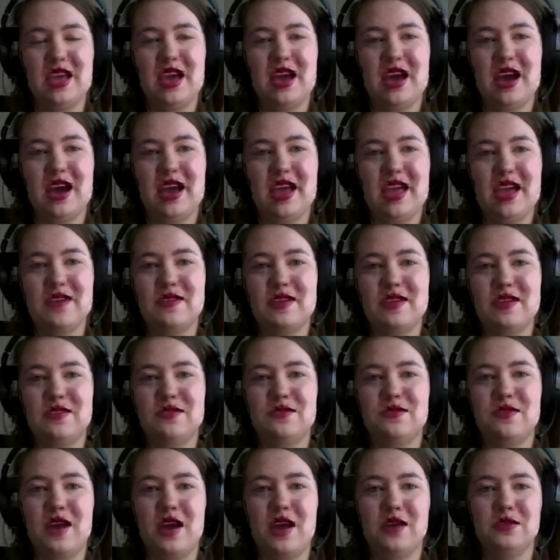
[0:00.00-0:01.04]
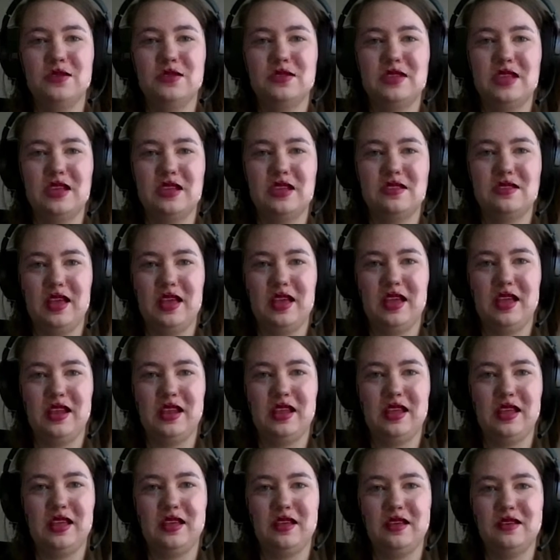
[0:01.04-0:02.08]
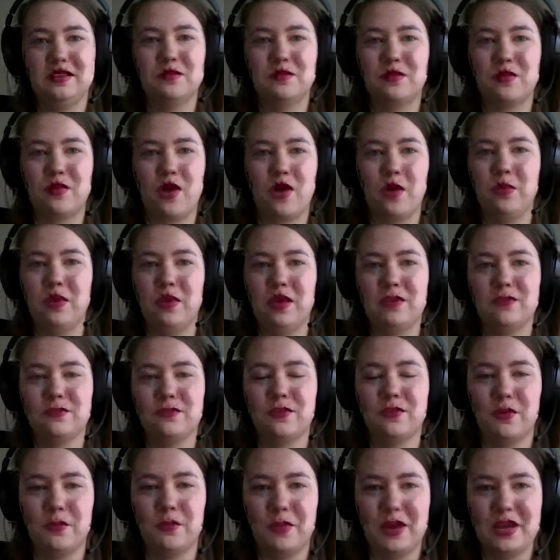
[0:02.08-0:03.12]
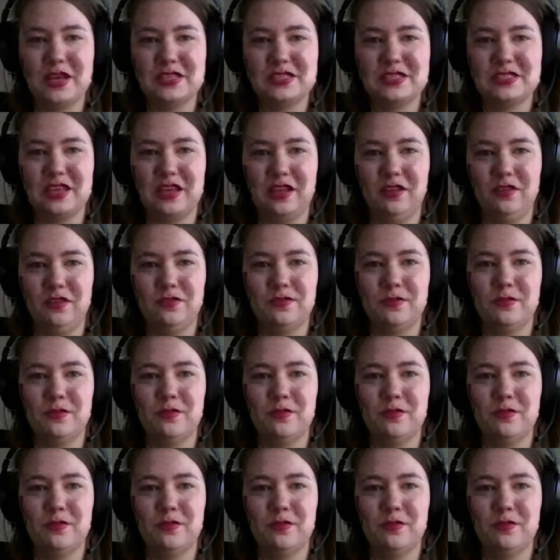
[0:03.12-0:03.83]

I haven't found that any problem for myself.